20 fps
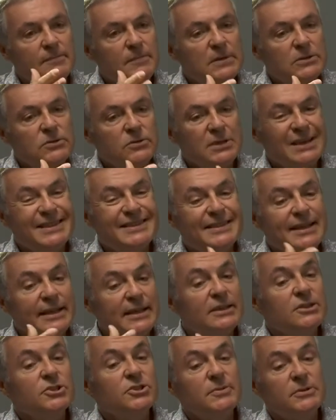So that's
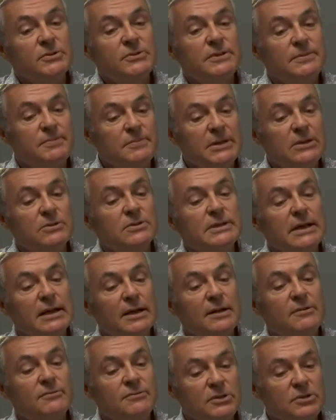energy, because I
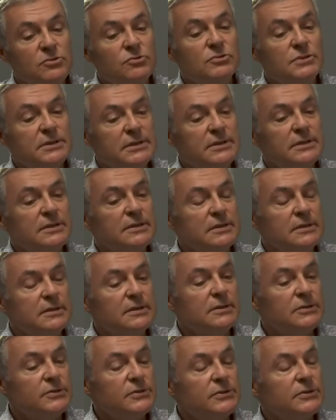have reduced this
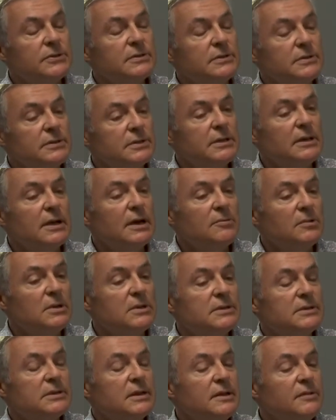uncertainty. I will
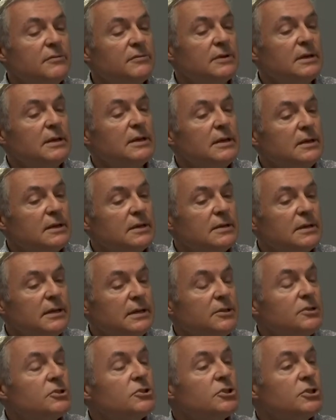save
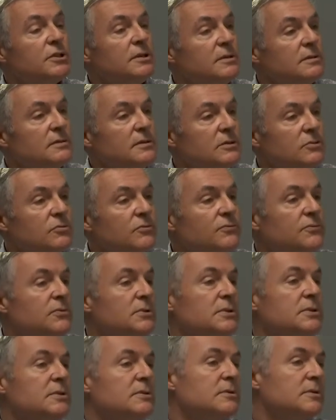energy into, for
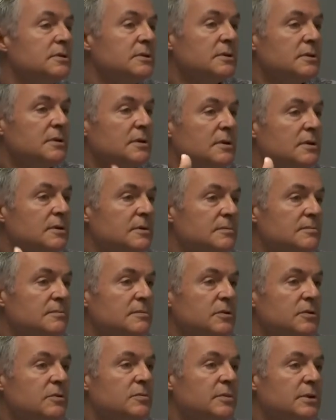instance,
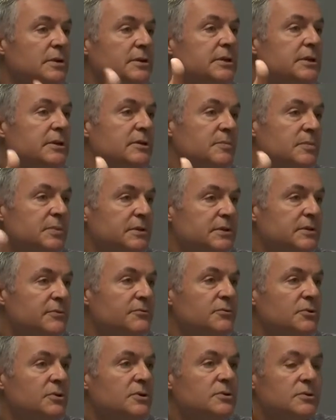building a piece of
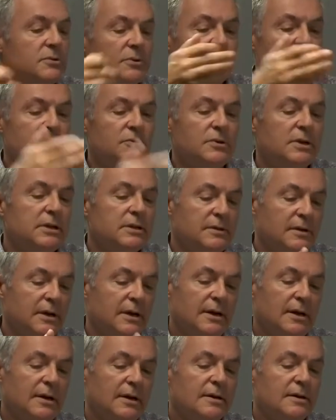furniture. If you get
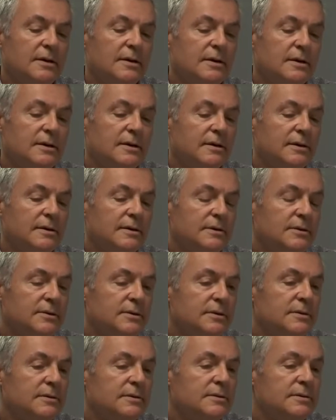
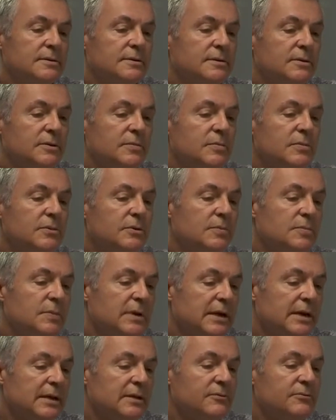the
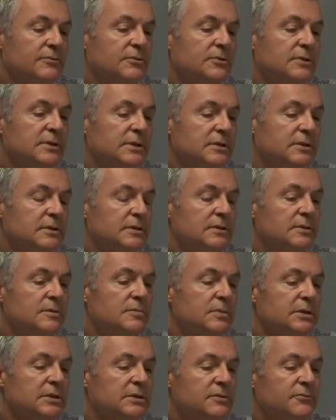plan for this
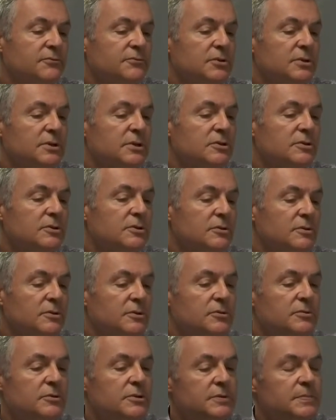piece of furniture,
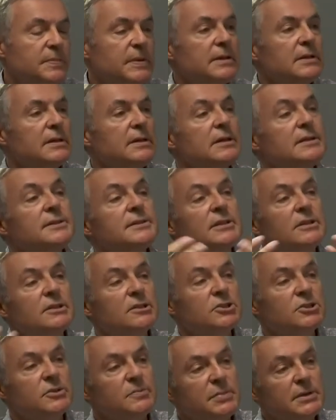you will spend less
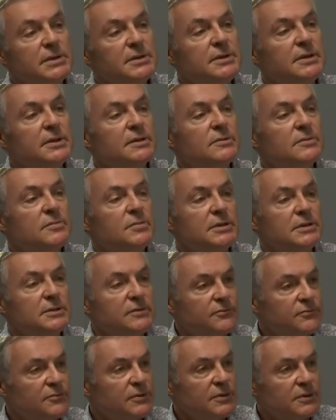energy building the piece
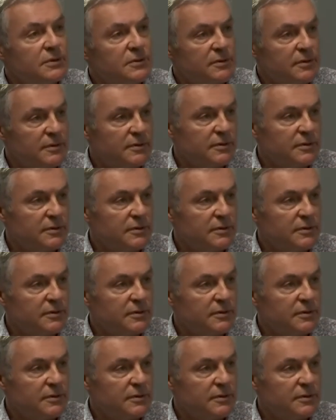of furniture.